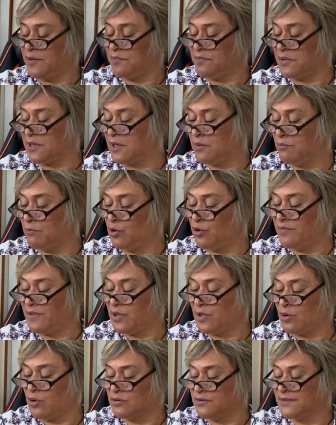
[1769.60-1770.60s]
get
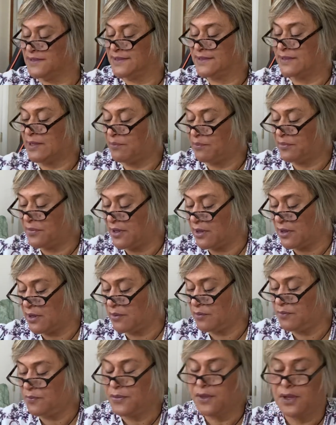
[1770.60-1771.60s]
moving on
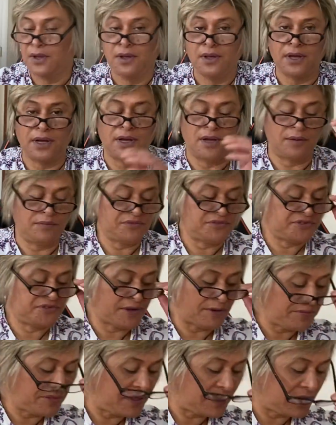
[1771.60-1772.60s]
something or some